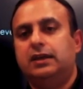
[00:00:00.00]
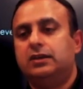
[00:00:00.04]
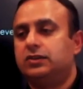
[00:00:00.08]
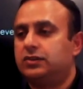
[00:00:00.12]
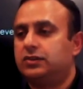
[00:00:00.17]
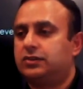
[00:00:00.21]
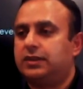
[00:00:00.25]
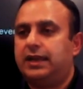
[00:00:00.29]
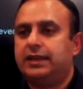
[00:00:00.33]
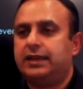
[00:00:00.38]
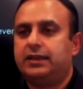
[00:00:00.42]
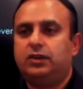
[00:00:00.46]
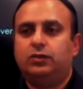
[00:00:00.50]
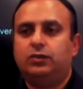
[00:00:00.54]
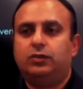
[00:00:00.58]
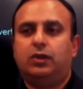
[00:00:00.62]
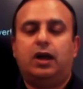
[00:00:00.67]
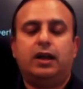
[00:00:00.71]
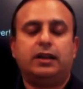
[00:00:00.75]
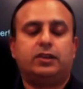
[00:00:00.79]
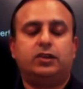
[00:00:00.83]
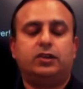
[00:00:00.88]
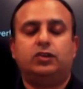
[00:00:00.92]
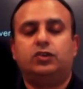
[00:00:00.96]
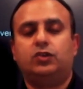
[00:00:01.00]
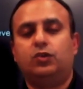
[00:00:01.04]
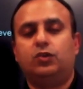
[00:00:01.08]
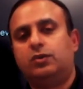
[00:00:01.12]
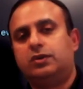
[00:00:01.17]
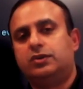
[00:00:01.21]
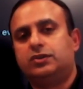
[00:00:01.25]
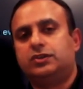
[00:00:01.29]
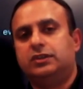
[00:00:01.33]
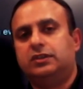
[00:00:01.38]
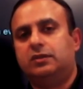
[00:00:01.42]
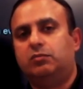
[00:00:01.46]
Just like you lock your
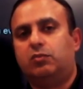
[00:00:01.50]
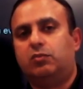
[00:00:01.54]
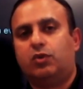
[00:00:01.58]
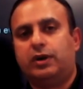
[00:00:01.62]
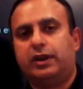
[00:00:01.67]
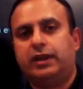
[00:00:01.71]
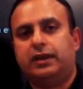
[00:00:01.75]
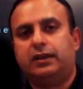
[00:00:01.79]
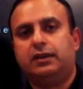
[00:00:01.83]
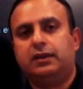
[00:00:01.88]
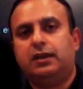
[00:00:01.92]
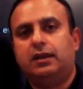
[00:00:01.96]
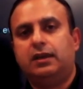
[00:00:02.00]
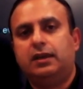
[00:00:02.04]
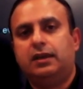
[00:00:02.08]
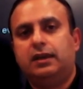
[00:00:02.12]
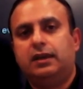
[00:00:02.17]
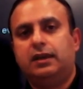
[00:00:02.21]
doors in the morning